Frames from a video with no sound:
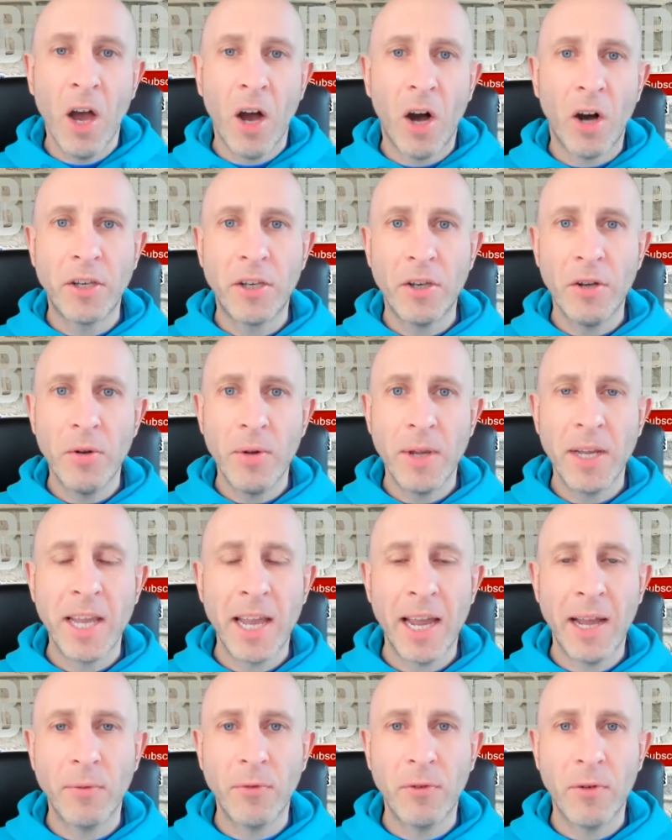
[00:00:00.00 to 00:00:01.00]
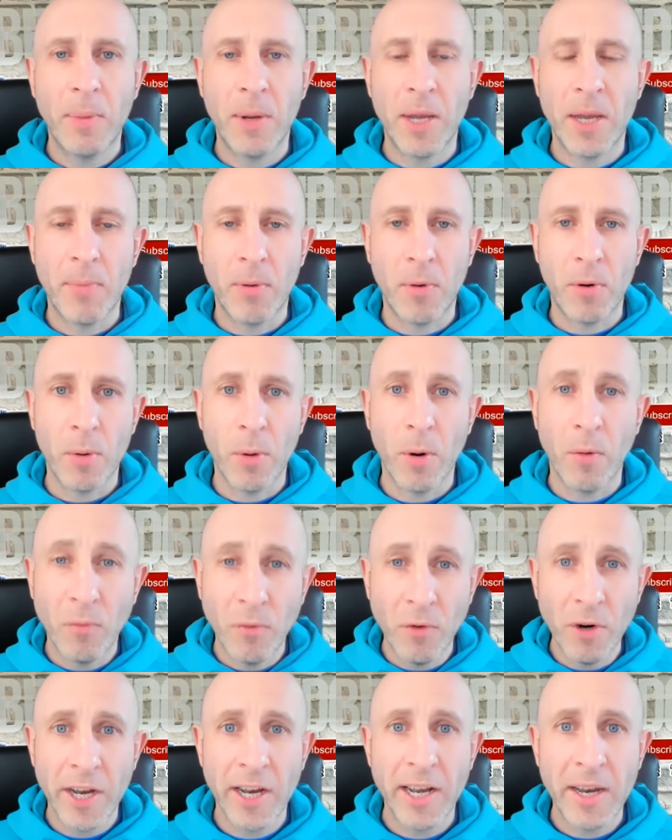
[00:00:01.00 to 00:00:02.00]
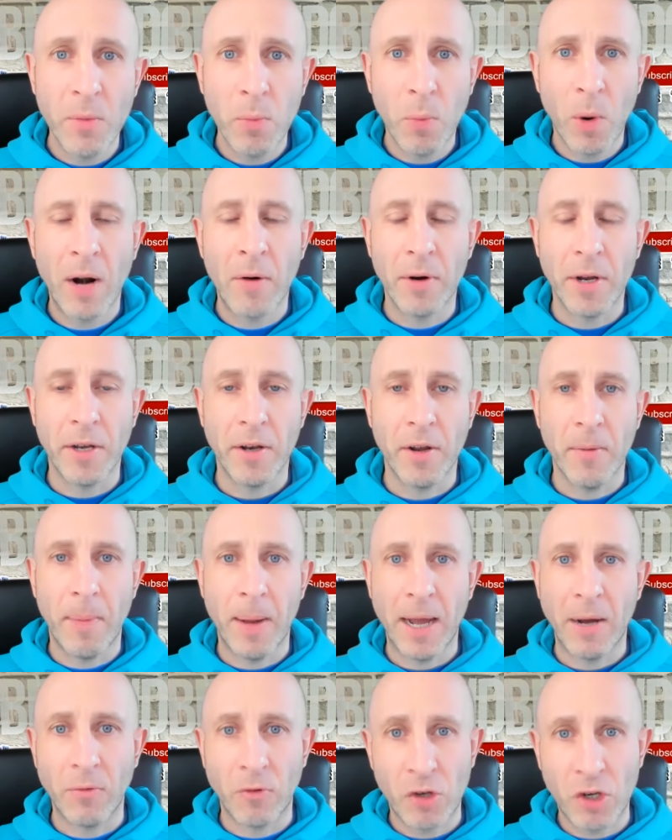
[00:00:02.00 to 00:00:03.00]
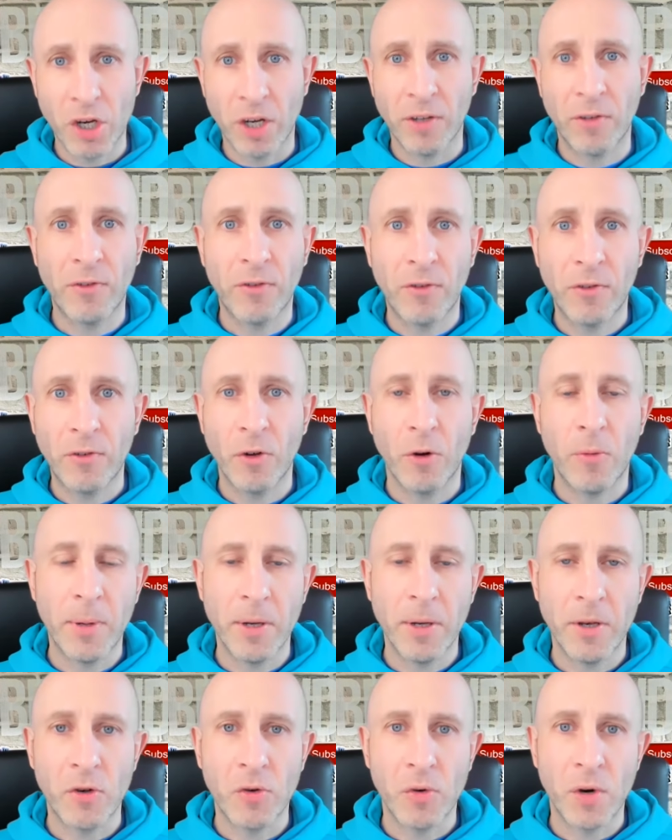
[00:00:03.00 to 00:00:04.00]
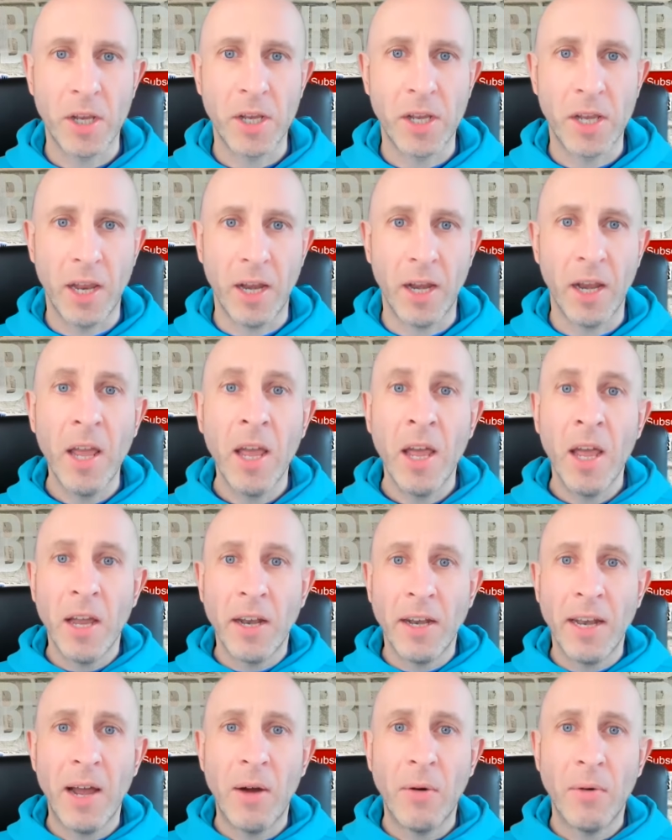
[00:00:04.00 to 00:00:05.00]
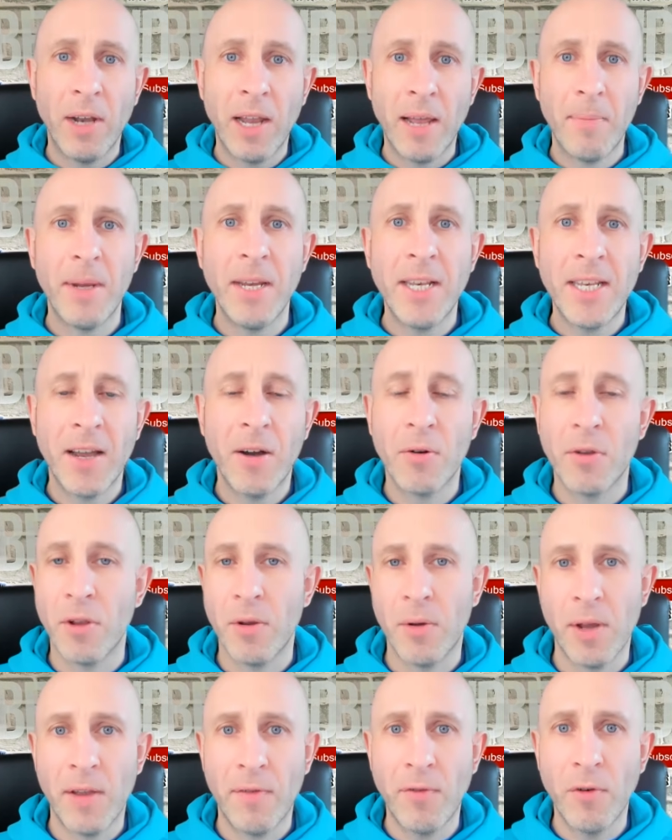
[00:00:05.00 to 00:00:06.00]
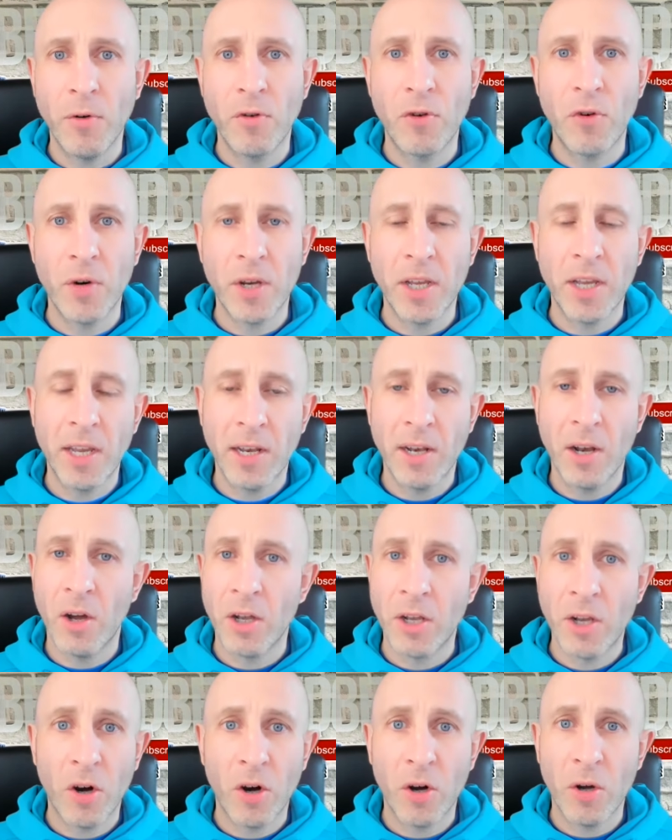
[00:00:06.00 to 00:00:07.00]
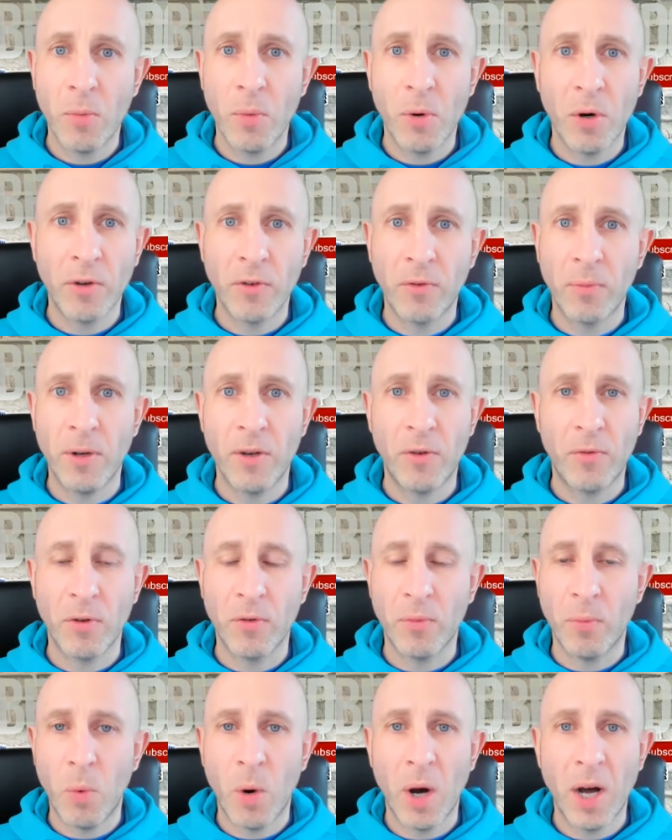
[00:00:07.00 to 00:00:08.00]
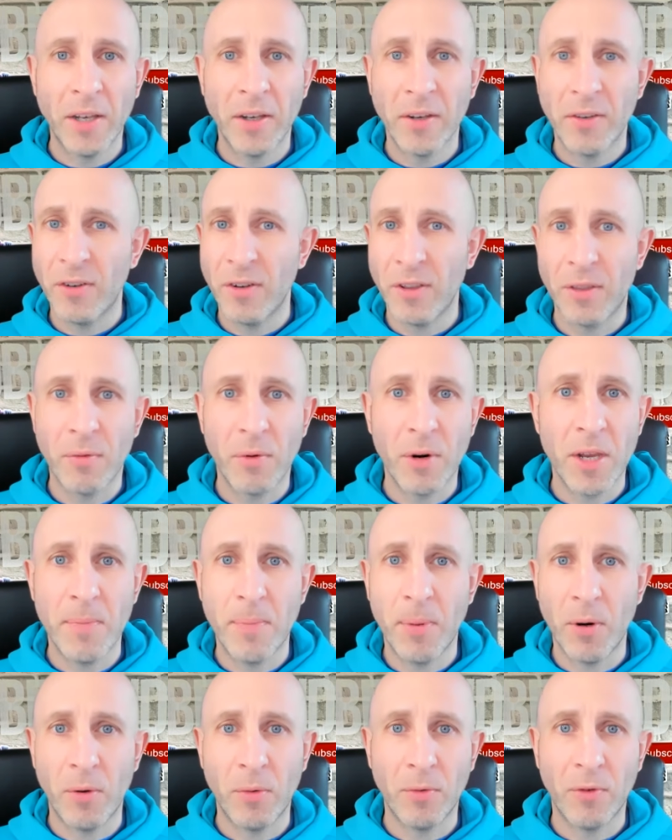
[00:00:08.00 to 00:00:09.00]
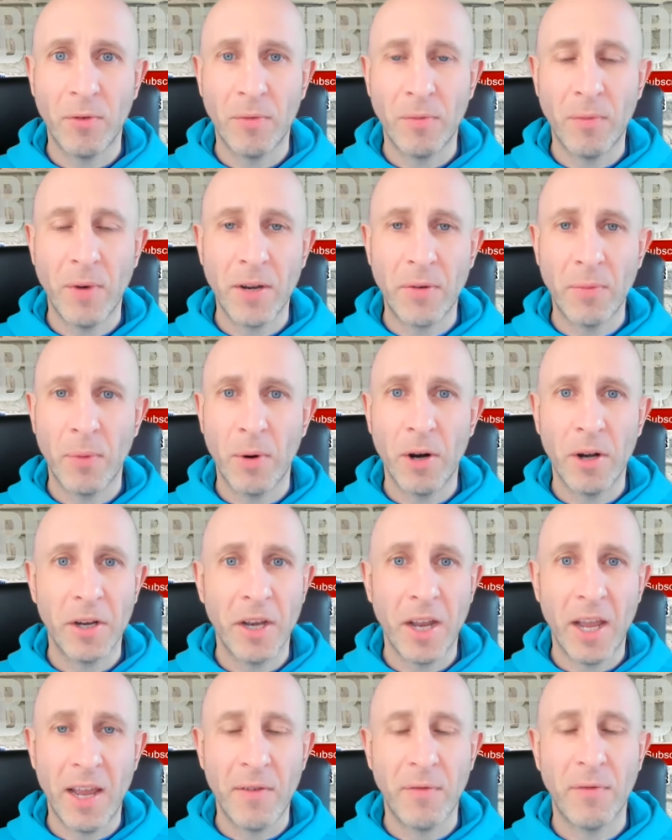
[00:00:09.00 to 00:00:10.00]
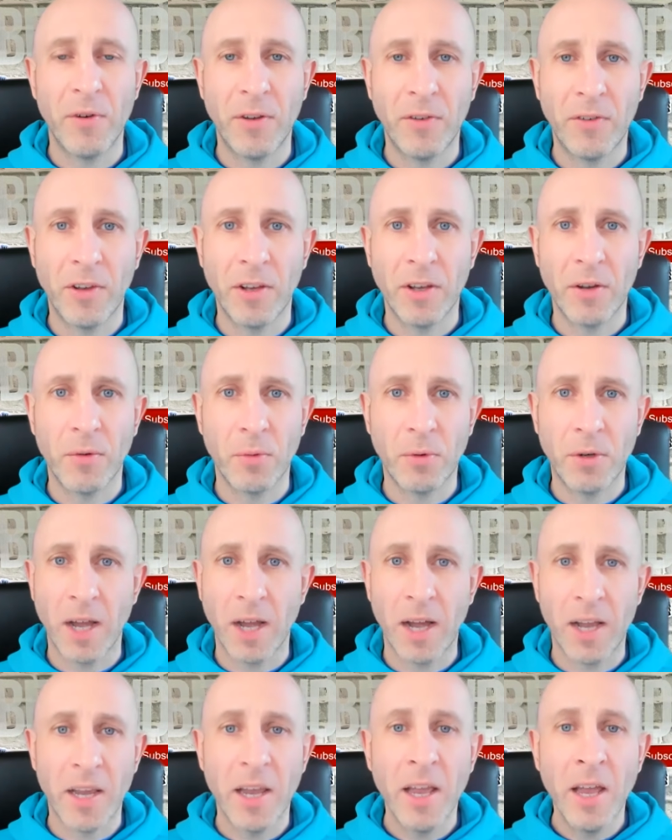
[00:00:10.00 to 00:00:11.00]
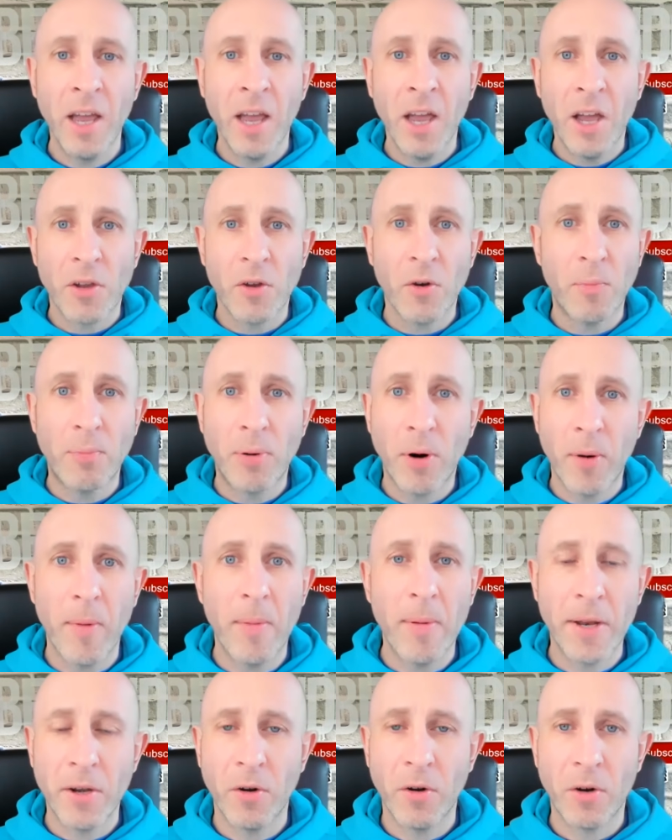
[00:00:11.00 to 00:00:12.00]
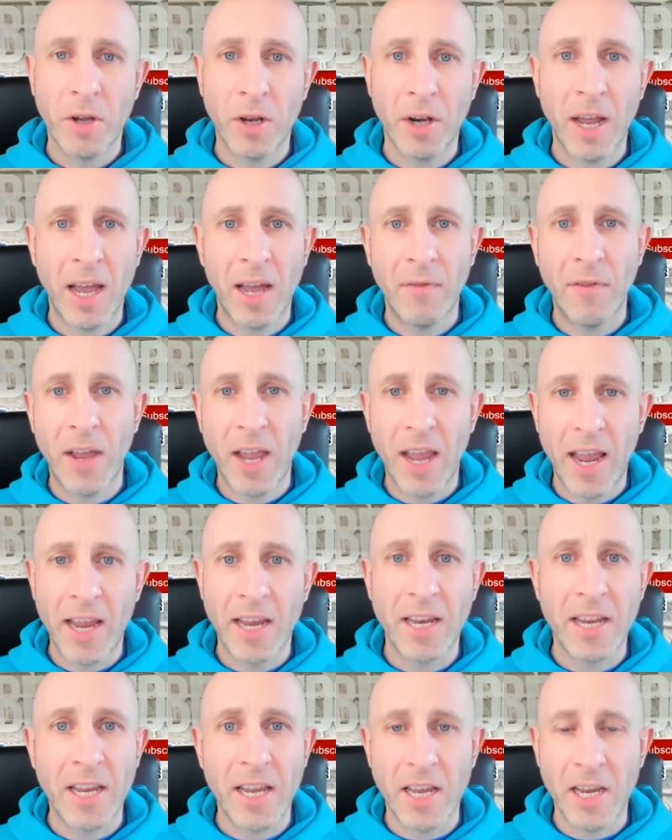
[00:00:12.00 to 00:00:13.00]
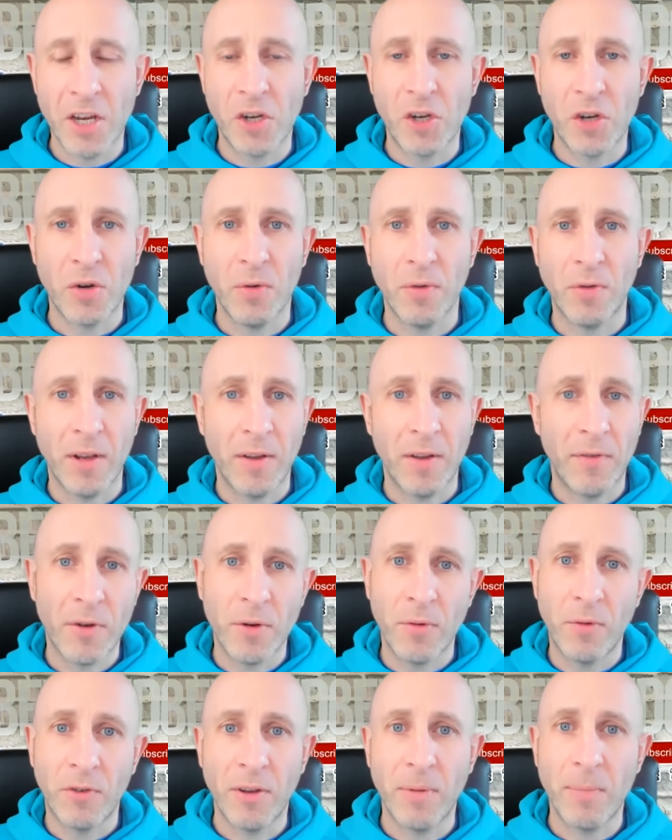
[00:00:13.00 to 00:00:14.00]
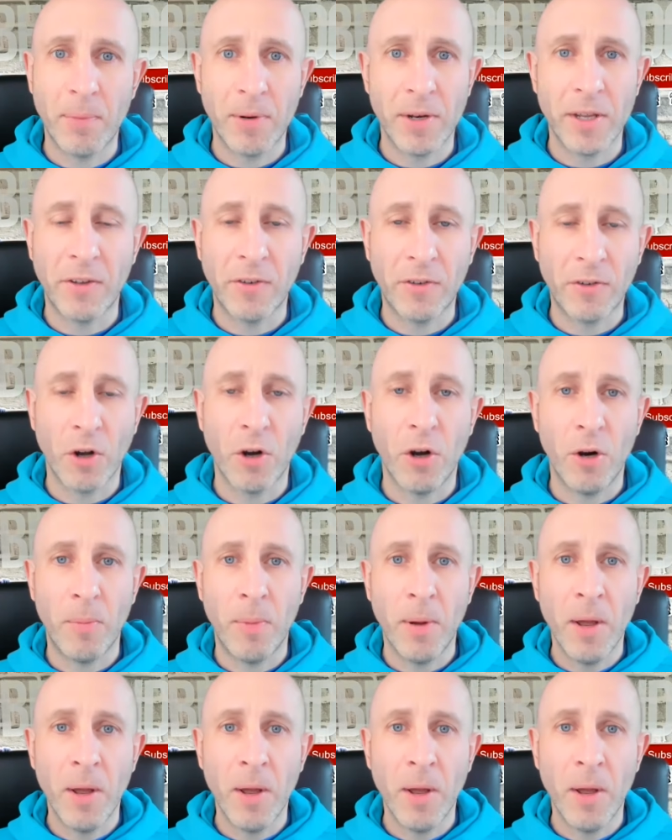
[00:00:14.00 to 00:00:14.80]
I do encounter people who are really worried about just stopping drinking. Now, let me tell you, if you're drinking like I was, which was 1 to 3 bottles of red wine every single day, you're probably not going to have any issues if you simply stop.